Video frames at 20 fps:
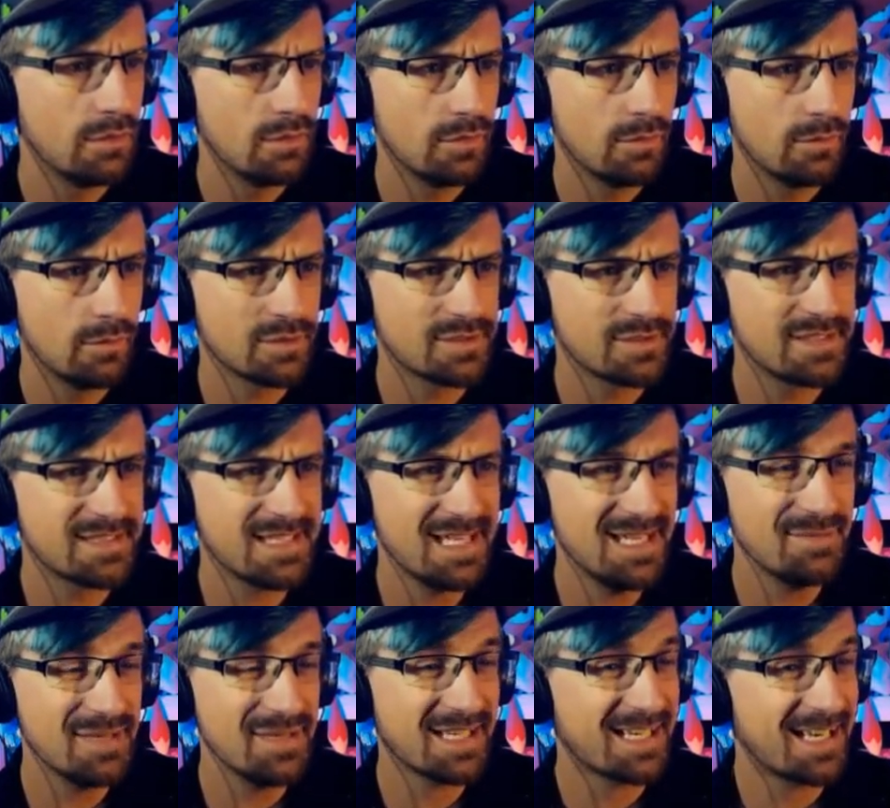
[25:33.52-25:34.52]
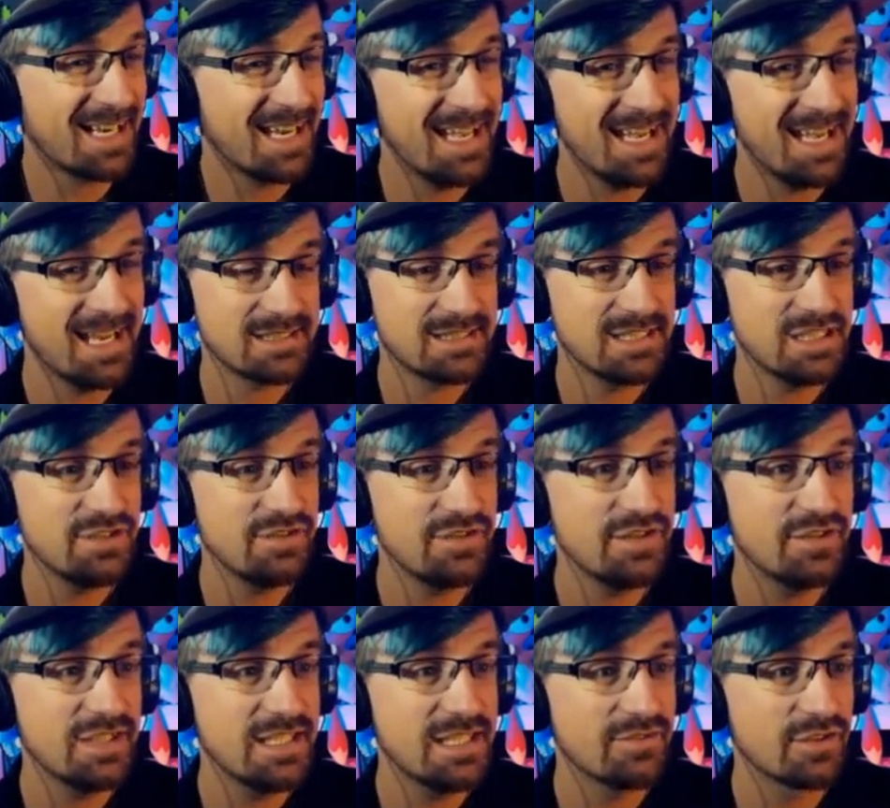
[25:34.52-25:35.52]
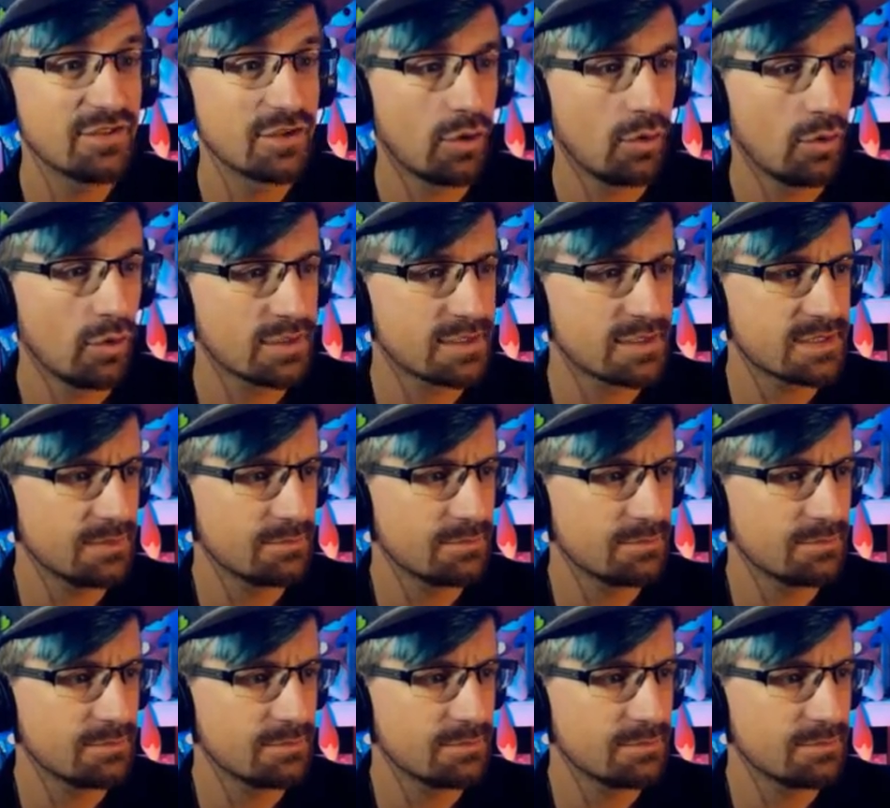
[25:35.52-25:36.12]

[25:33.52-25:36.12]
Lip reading: What's his name? Eclair. So you've even given the horse